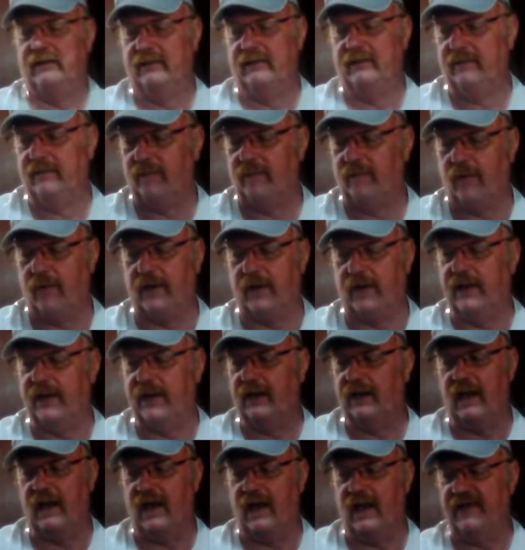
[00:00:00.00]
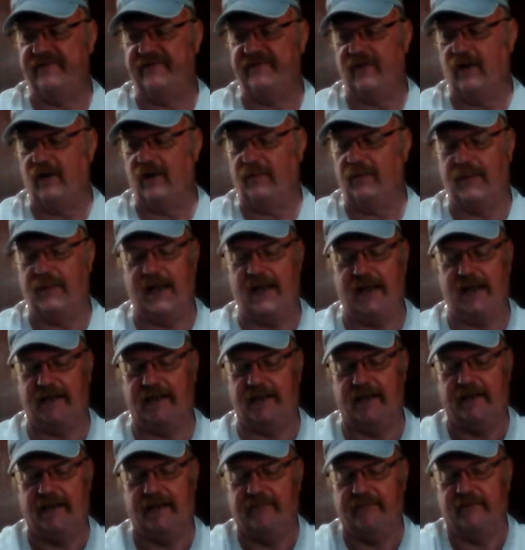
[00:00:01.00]
working life, all my
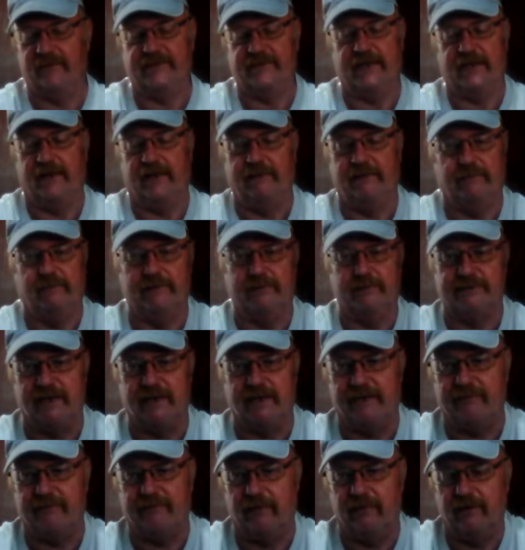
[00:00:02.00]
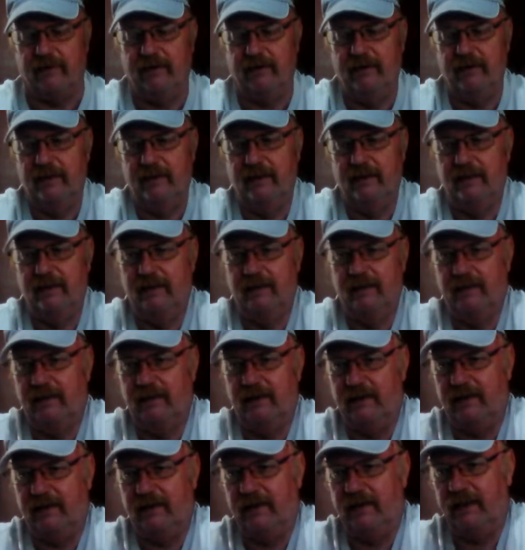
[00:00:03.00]
endeavors. I was never
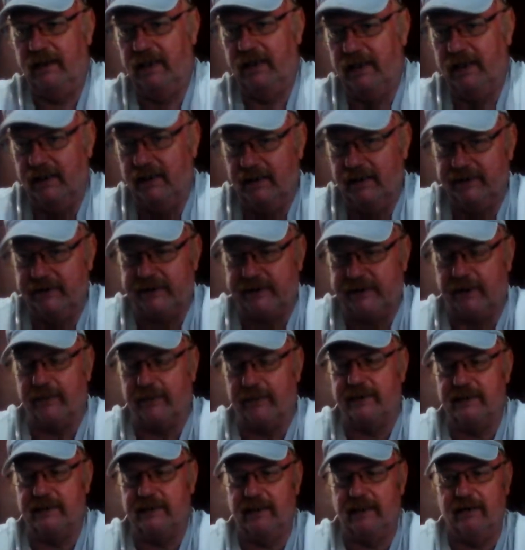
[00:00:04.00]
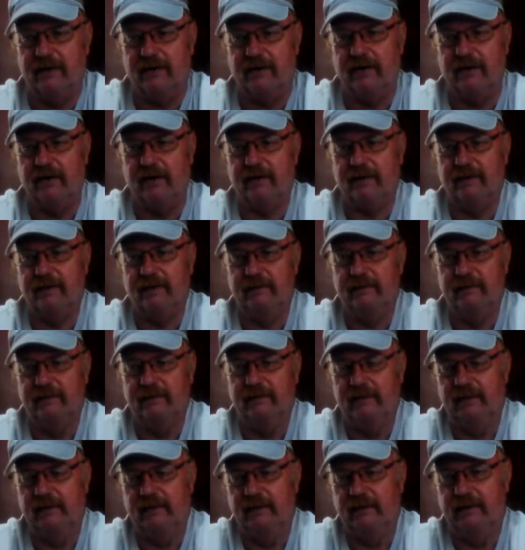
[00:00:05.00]
seriously hurt.
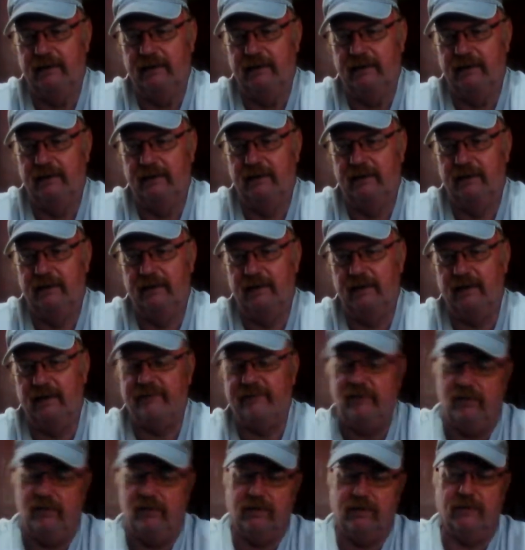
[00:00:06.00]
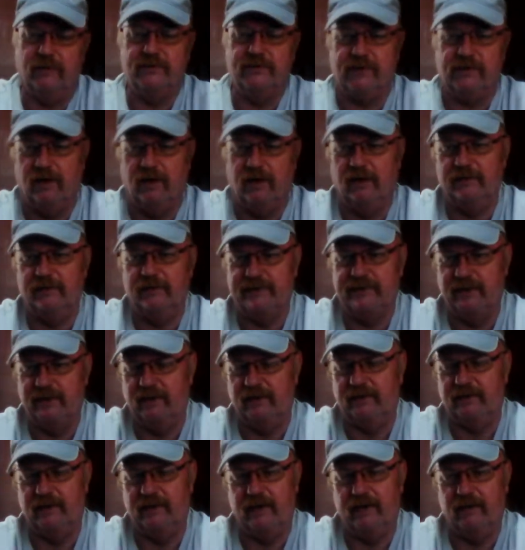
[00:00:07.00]
A few close calls here
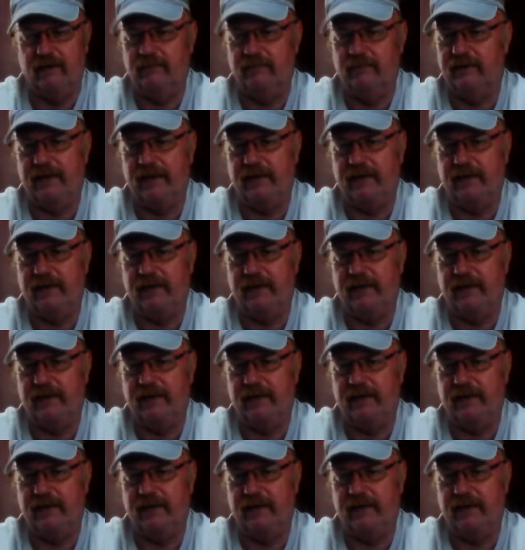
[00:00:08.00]
and there, but